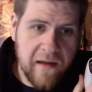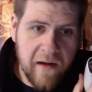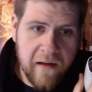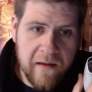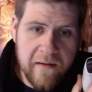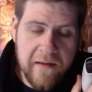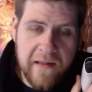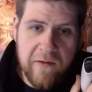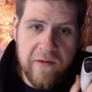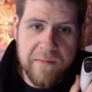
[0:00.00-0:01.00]
on
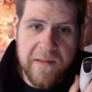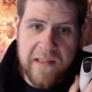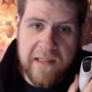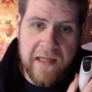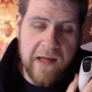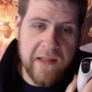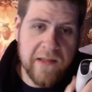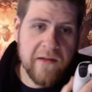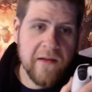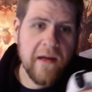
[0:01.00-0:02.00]
the USB-C
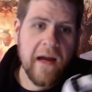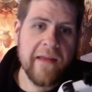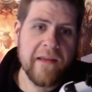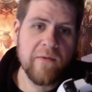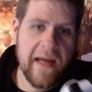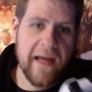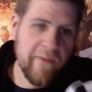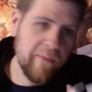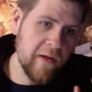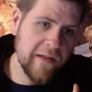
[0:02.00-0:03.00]
connector, and then you would have
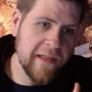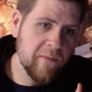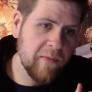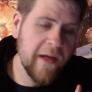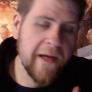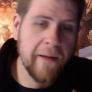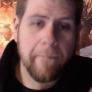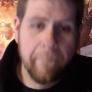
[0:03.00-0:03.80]
it plugged in and playing.